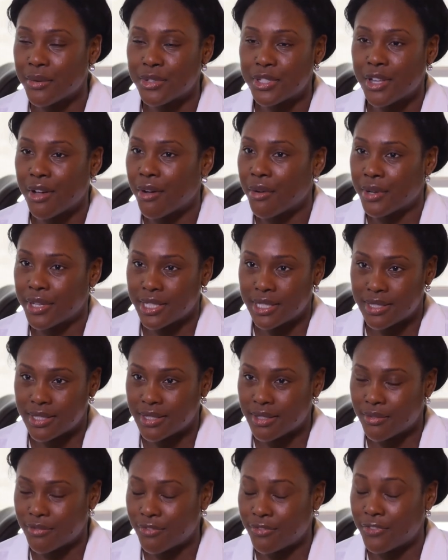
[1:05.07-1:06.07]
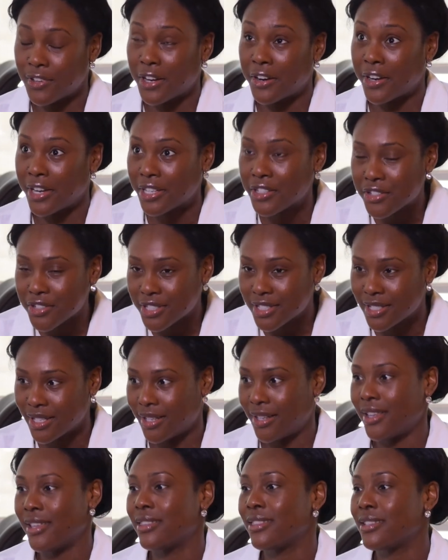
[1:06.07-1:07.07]
I was always very
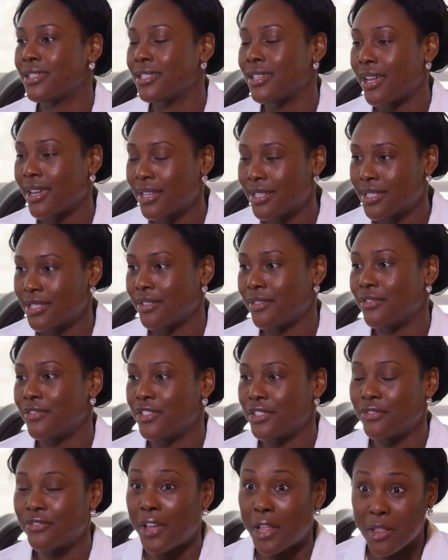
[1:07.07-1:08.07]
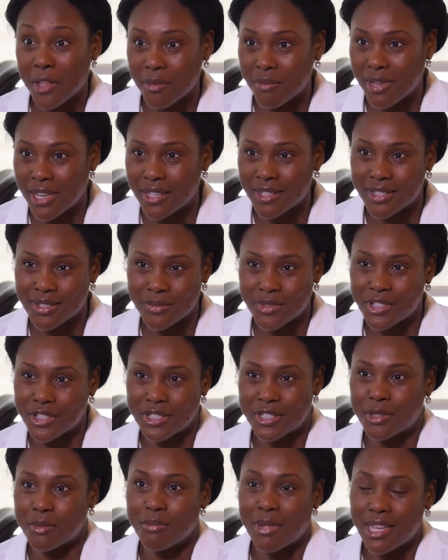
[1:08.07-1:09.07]
interested in the science of development. It was
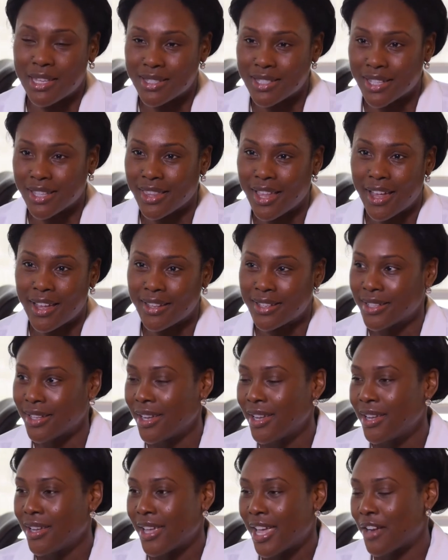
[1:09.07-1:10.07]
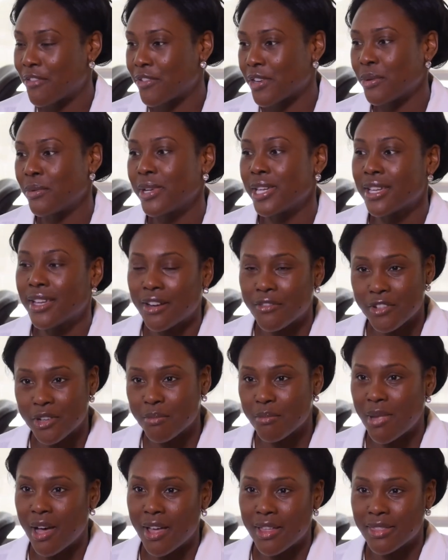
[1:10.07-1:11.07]
just amazing that every week, every
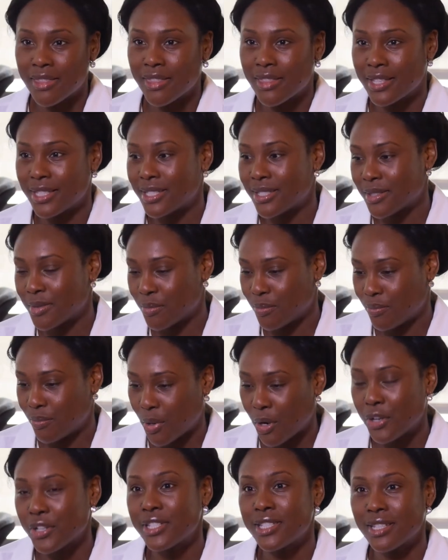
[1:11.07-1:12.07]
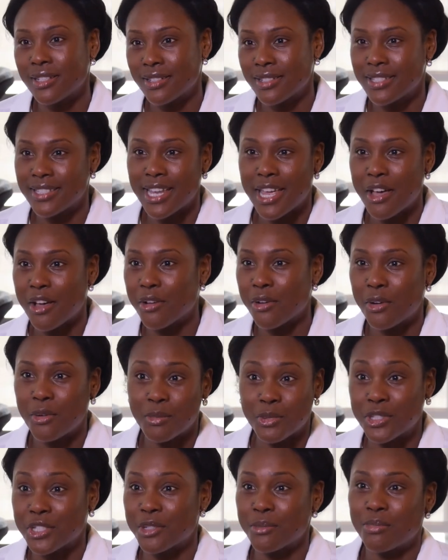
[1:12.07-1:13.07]
month, this person is now
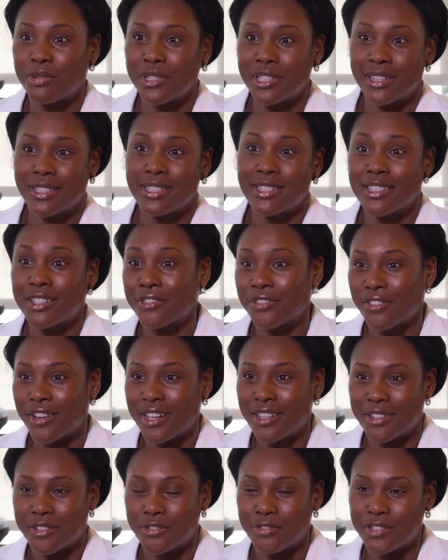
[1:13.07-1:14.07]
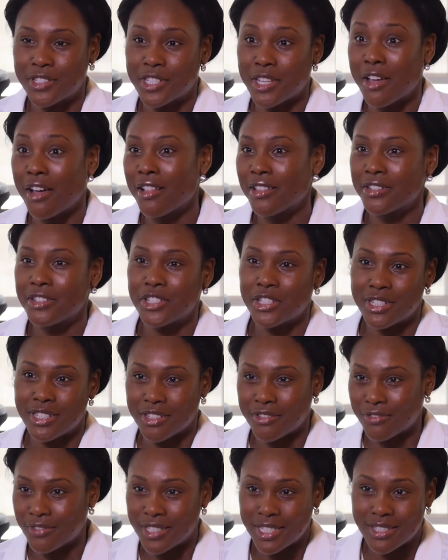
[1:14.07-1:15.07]
almost completely different. Their physiology
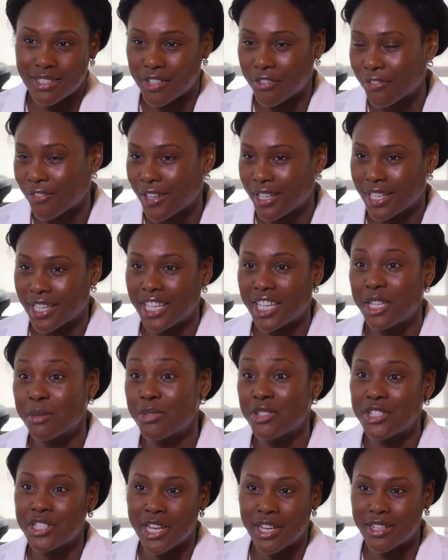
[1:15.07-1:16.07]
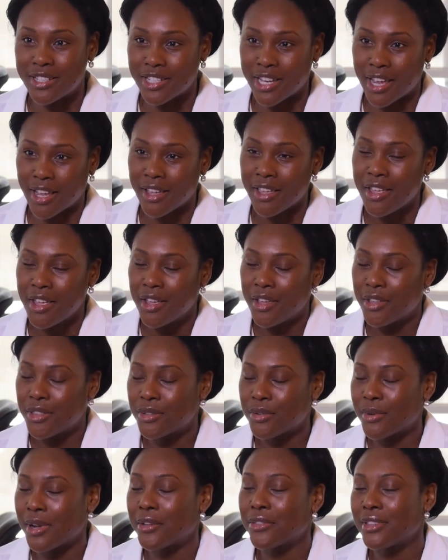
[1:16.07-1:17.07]
is different and keeps changing
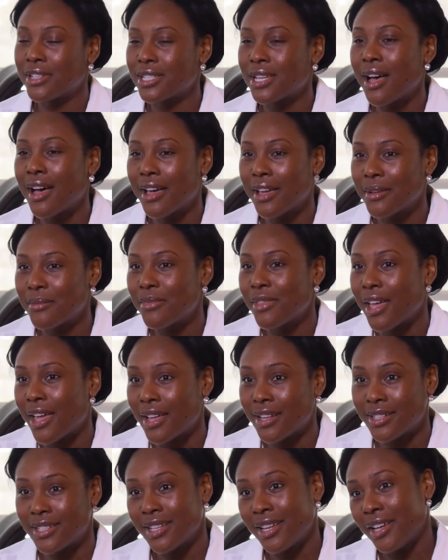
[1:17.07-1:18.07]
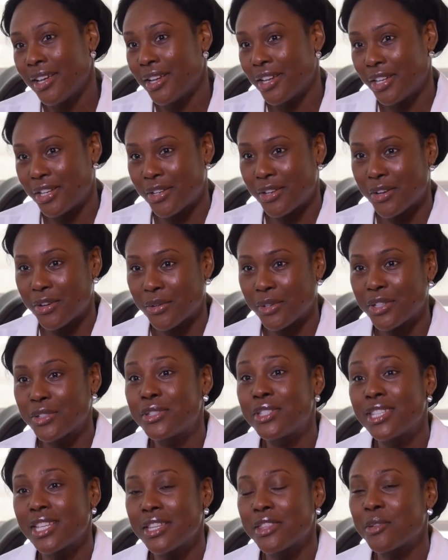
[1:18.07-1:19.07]
throughout the time that you know you
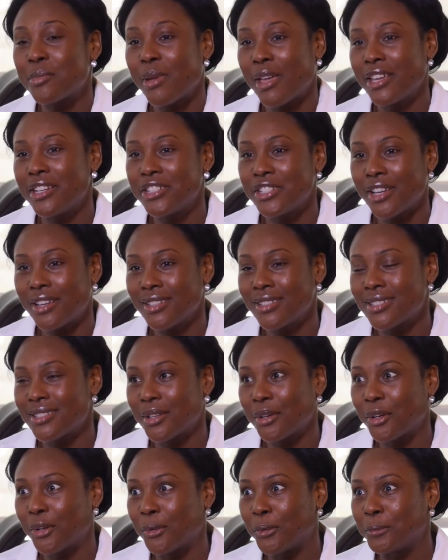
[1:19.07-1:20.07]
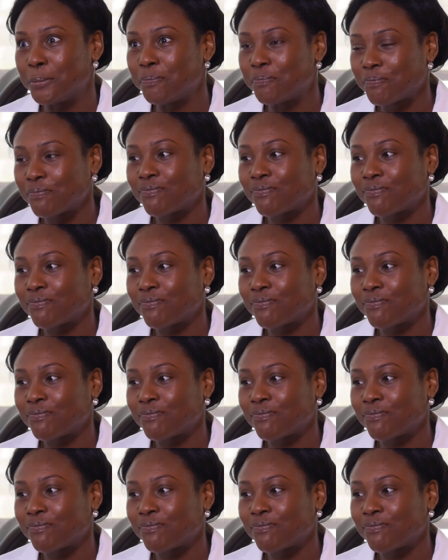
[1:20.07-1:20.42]
see the patient. So.